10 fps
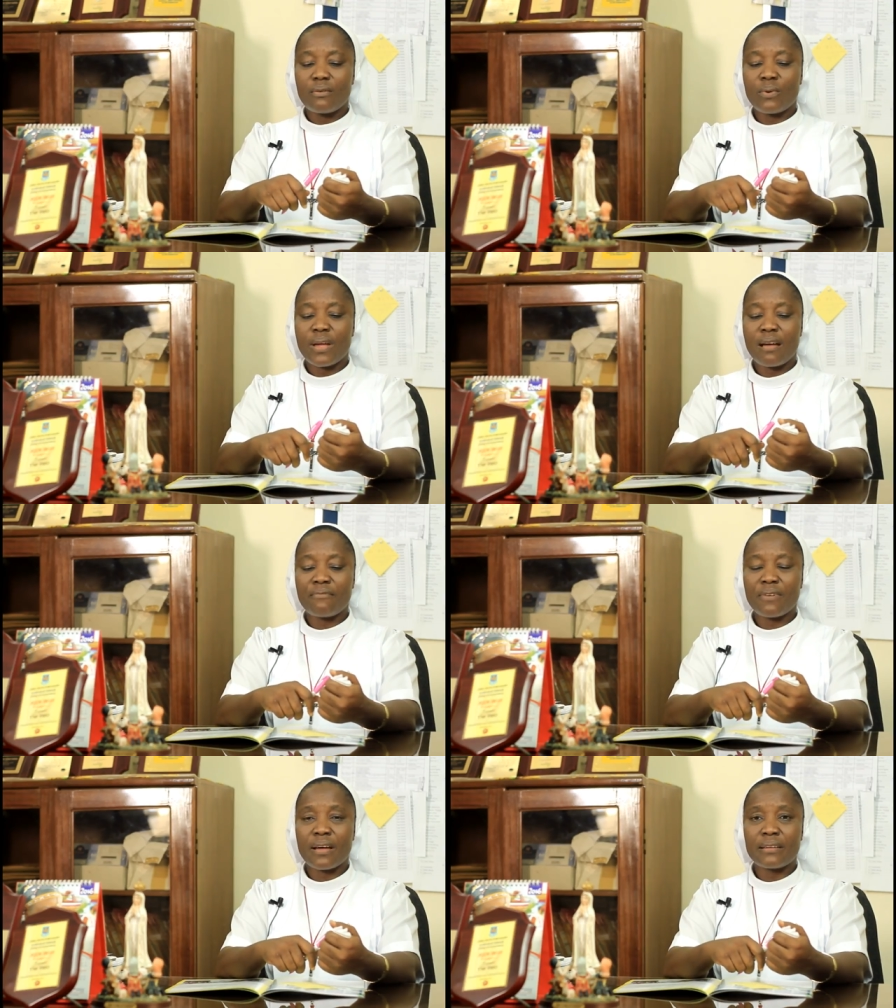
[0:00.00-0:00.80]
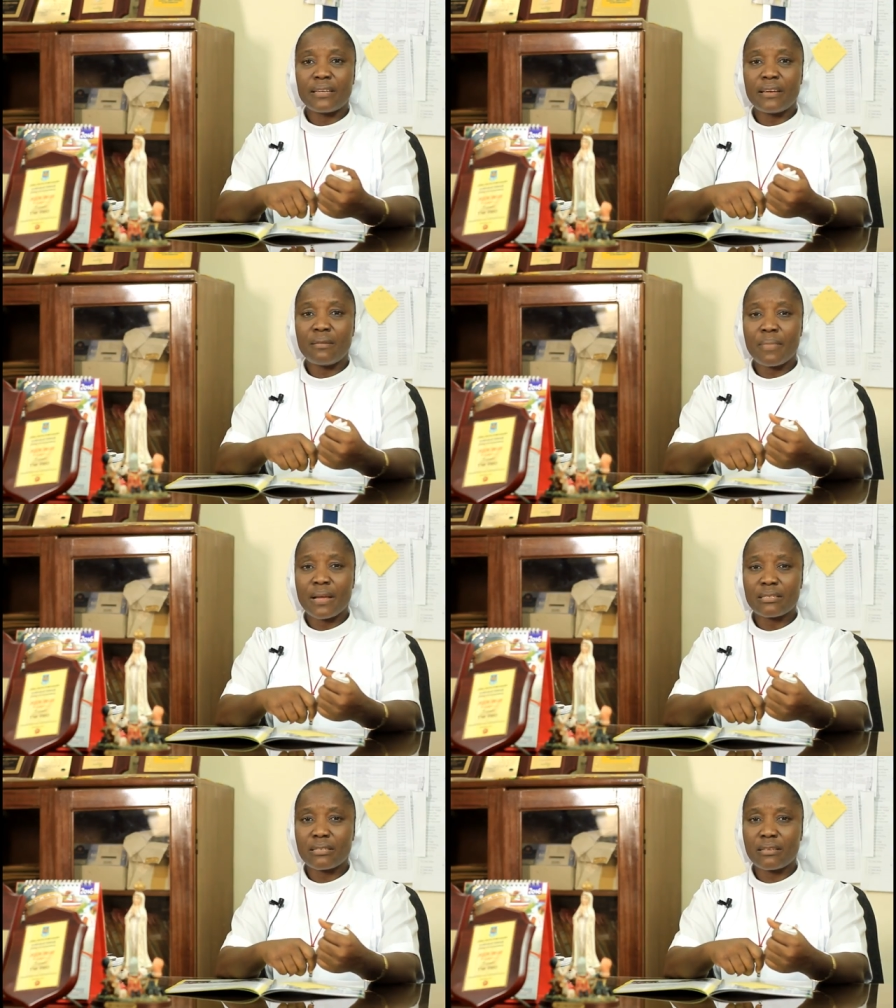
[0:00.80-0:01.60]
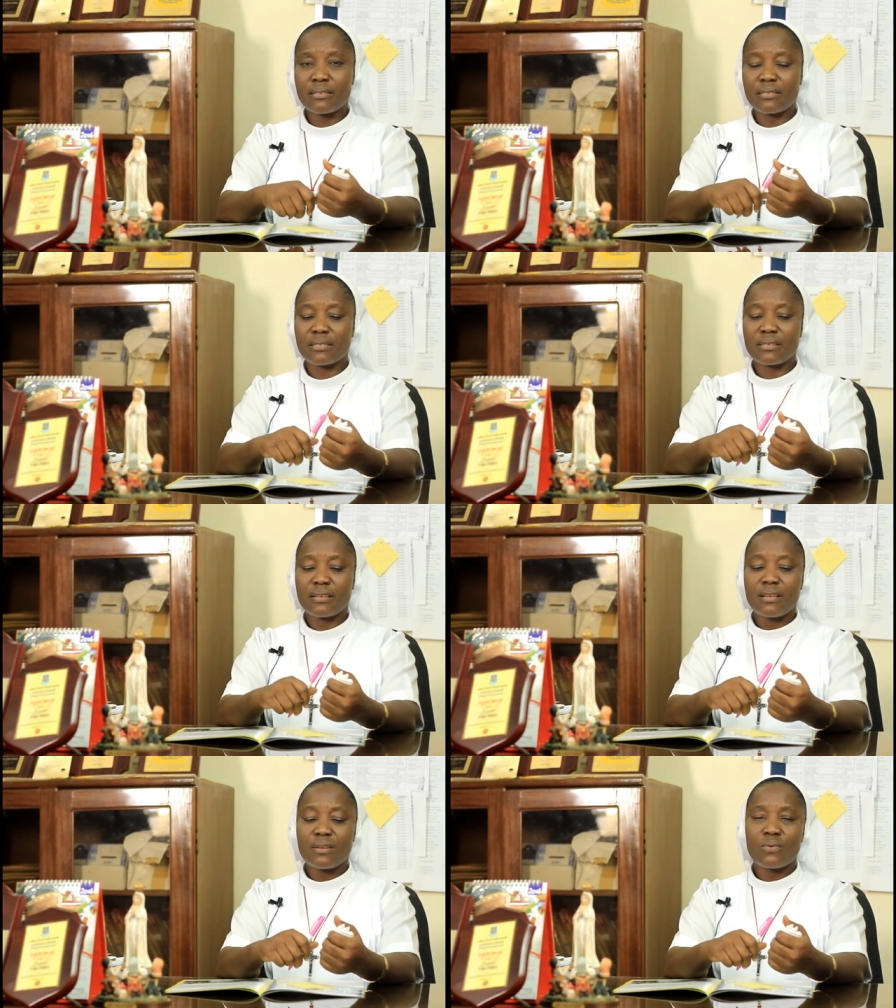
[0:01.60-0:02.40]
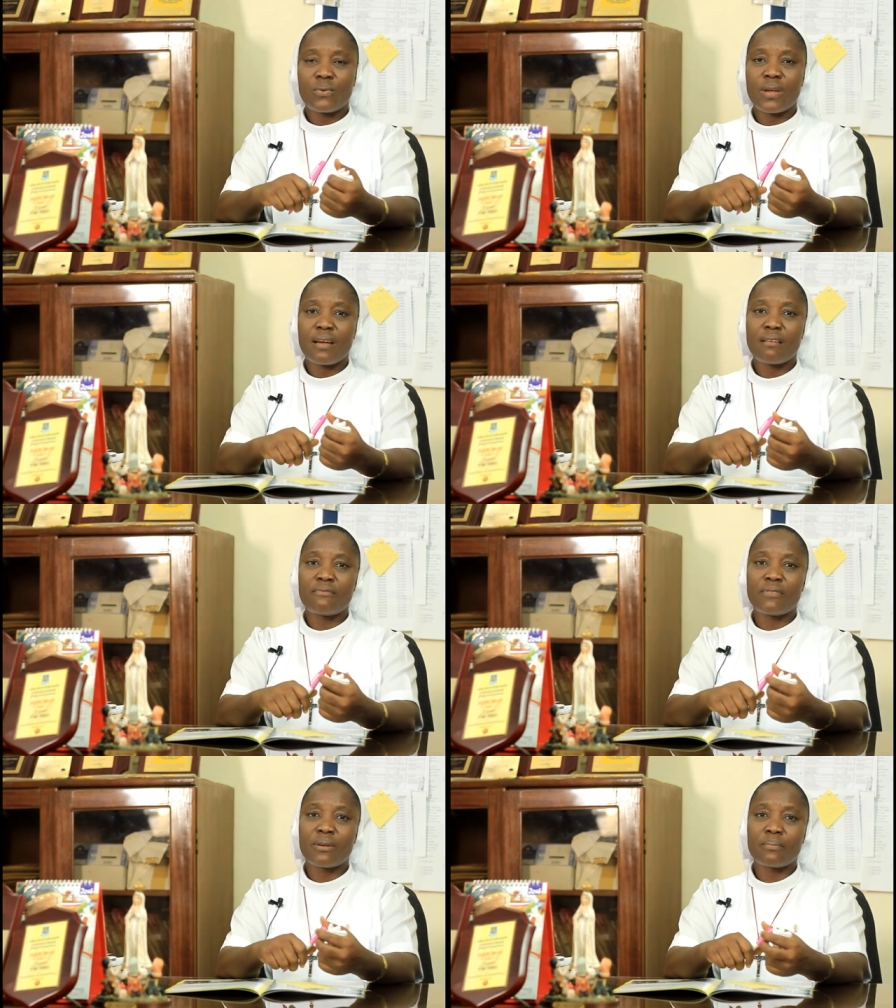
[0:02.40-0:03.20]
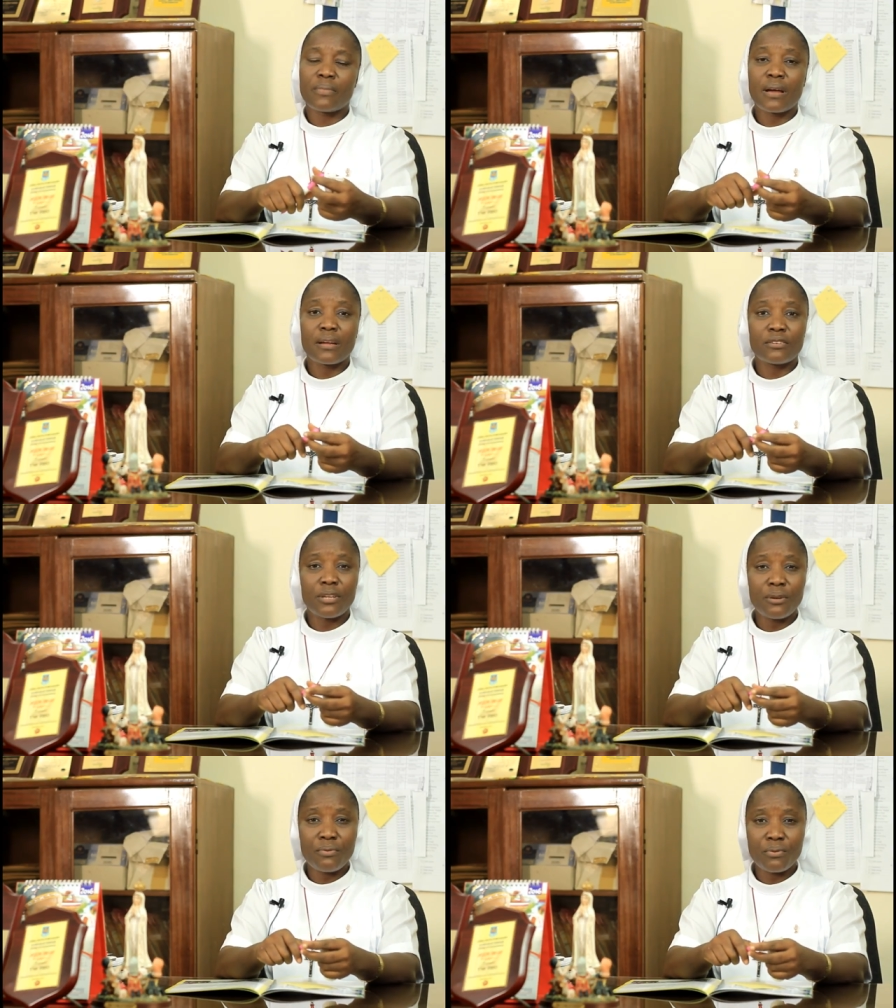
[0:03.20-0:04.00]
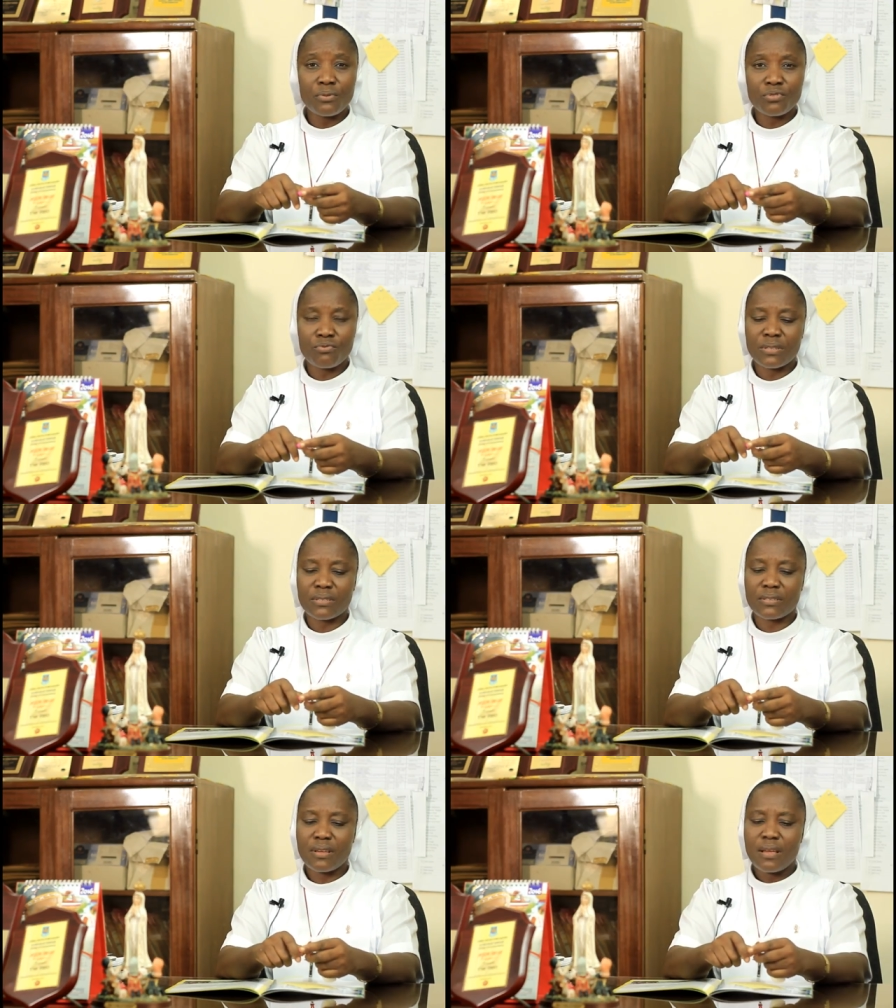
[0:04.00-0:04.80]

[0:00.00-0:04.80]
We have our daily masses. We have um, our daily rosaries.